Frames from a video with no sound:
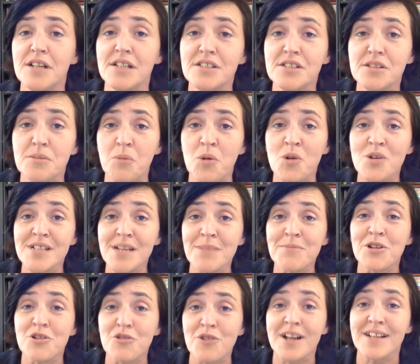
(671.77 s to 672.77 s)
us more
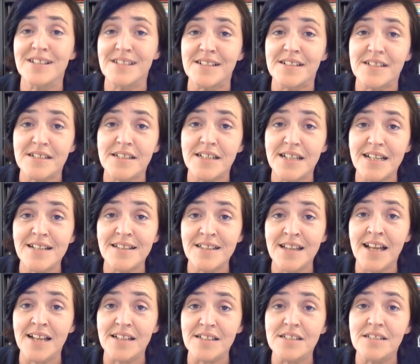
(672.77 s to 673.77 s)
democratic in
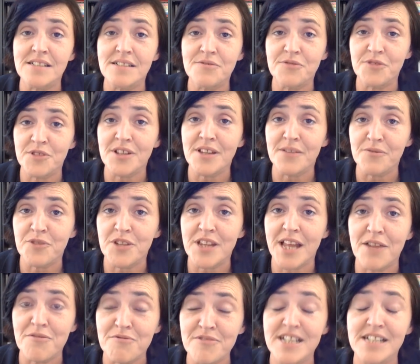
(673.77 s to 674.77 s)
that for
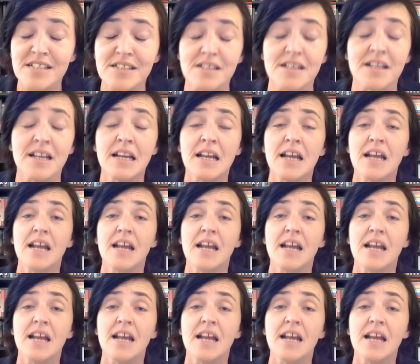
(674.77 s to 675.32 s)
that reason.